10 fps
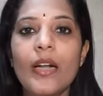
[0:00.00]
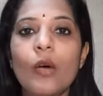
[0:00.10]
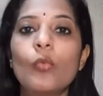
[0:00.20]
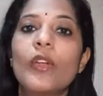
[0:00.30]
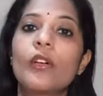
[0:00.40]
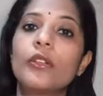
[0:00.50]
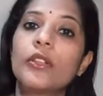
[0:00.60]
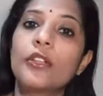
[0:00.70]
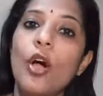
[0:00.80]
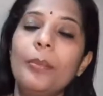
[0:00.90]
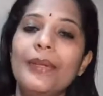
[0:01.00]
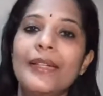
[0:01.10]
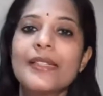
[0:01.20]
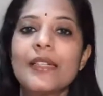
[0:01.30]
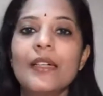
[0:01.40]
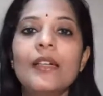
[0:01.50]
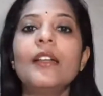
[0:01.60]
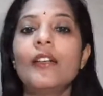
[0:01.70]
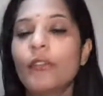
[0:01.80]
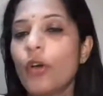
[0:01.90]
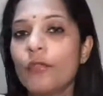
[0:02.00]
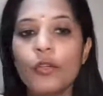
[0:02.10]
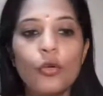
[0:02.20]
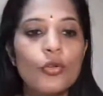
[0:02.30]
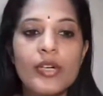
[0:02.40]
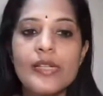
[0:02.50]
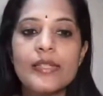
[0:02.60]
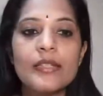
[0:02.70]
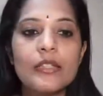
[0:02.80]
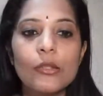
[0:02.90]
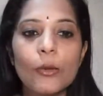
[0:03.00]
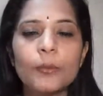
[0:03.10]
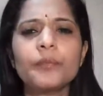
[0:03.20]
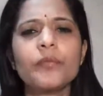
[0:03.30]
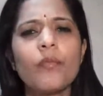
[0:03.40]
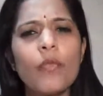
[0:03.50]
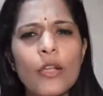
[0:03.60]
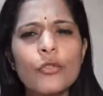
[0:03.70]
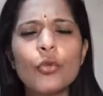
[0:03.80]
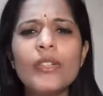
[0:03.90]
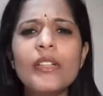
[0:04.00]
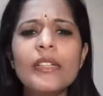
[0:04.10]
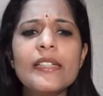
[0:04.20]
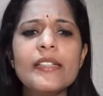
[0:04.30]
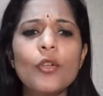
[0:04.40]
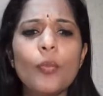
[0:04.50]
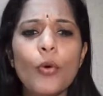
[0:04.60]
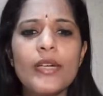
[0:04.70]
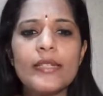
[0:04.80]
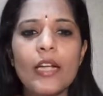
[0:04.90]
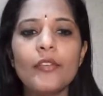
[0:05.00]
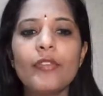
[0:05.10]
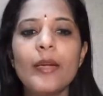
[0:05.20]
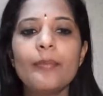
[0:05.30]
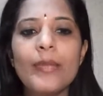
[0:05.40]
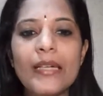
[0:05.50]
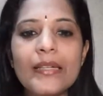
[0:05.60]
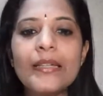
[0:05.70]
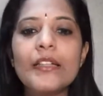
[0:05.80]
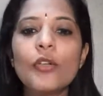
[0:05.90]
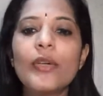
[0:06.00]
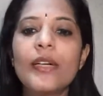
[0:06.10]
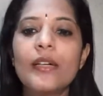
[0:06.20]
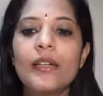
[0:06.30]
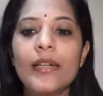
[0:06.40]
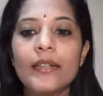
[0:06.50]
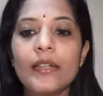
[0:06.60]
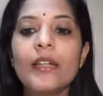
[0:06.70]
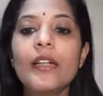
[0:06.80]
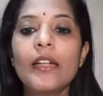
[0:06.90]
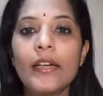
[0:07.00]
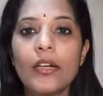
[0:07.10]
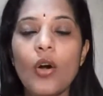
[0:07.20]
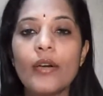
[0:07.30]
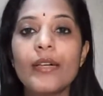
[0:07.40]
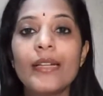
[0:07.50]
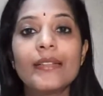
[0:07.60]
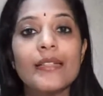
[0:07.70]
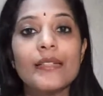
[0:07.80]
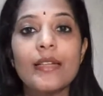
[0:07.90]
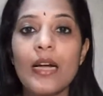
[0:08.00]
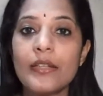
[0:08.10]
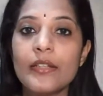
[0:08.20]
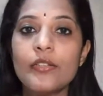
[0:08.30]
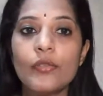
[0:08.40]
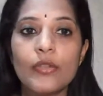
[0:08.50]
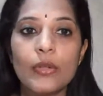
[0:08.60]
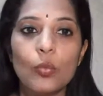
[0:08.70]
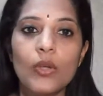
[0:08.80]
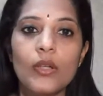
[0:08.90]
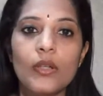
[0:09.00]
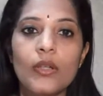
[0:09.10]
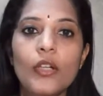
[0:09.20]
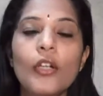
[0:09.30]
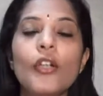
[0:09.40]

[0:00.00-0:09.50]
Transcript: Now we are on the top list, not for good reasons though. So nearly 0.75 million neonatal deaths recorded, and that's the highest of the world.